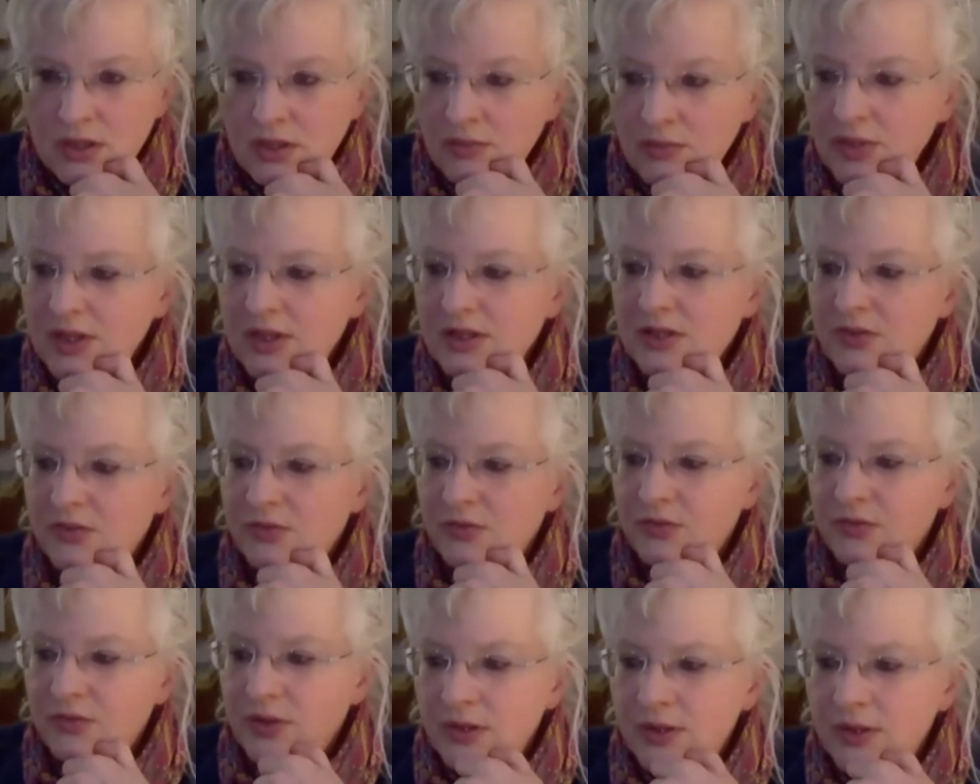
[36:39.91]
but it's a
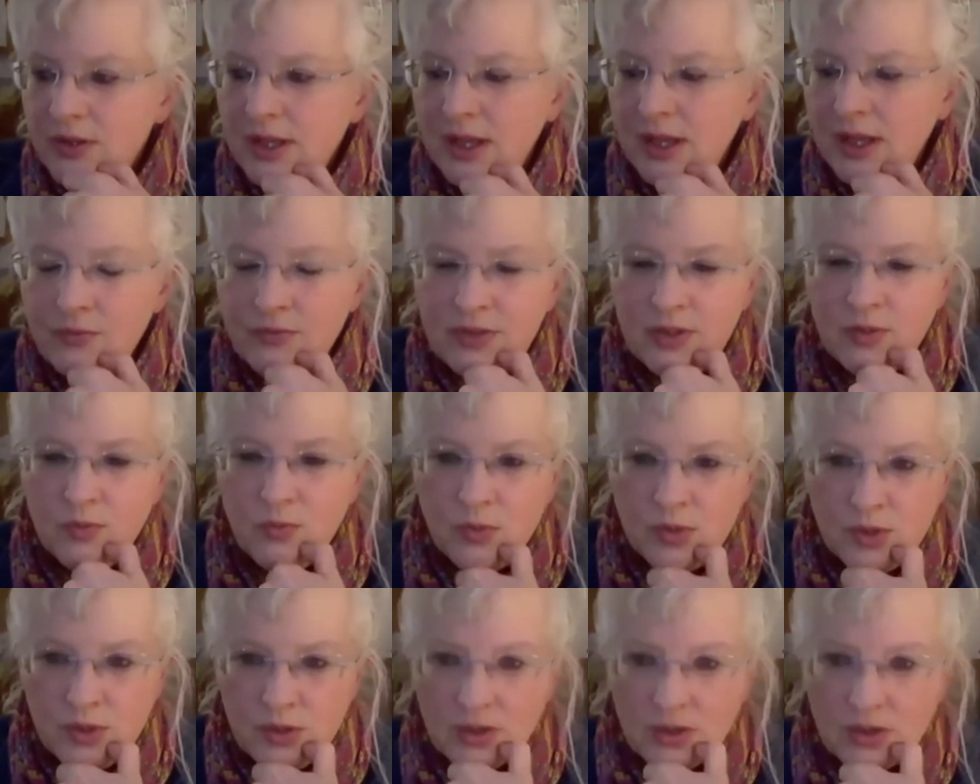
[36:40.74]
very heavy
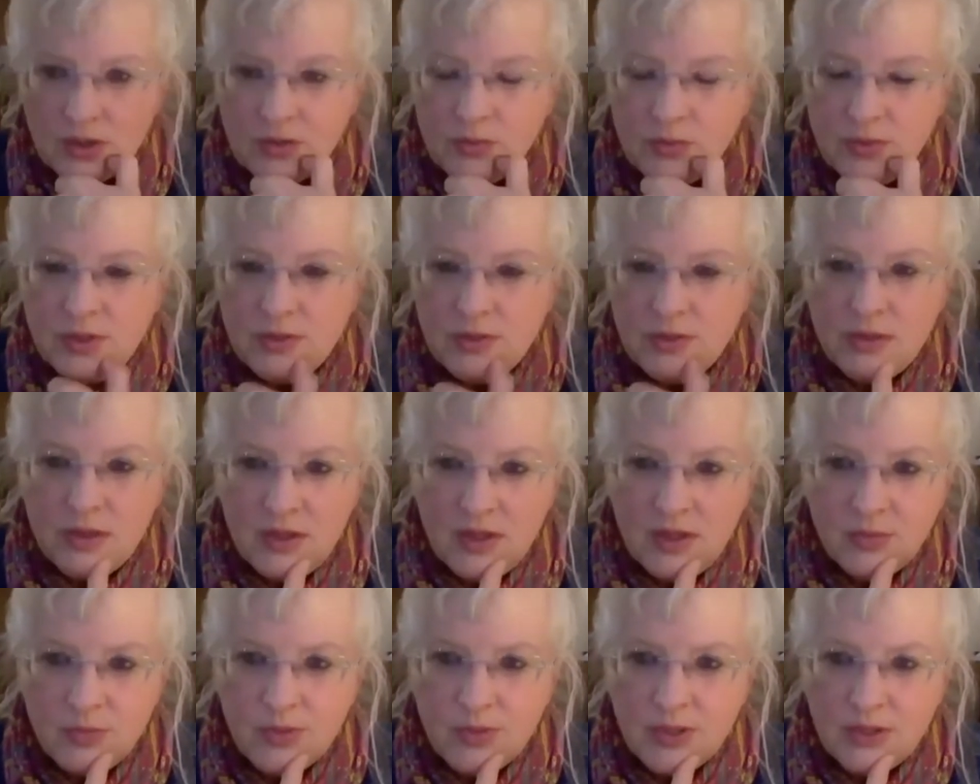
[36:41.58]
word when you
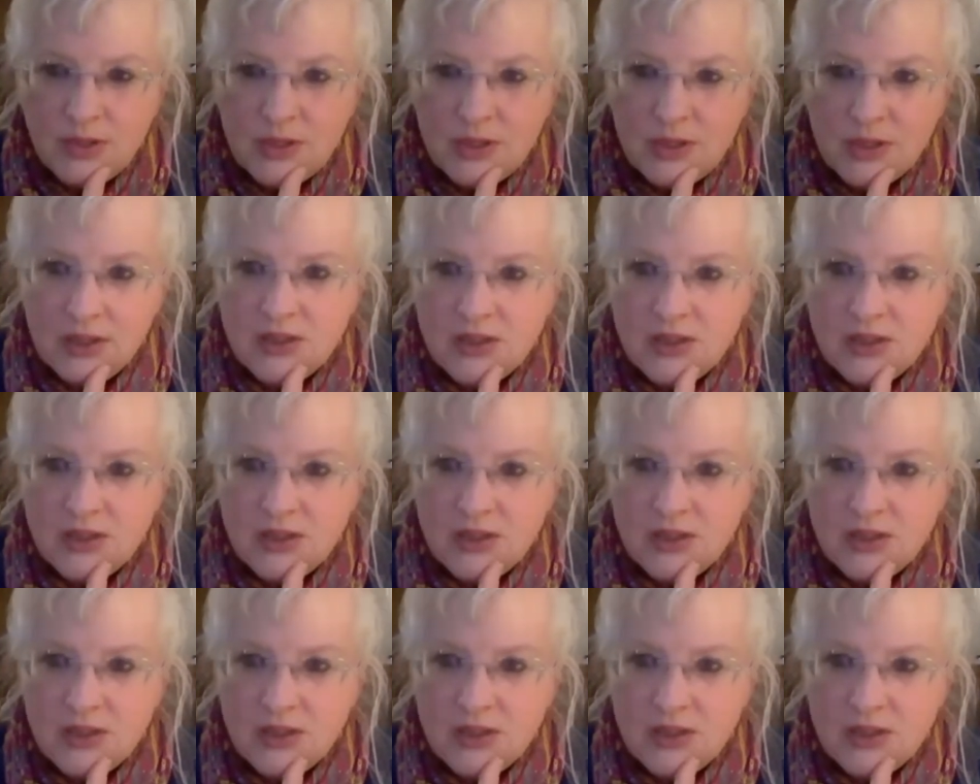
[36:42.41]
think about it.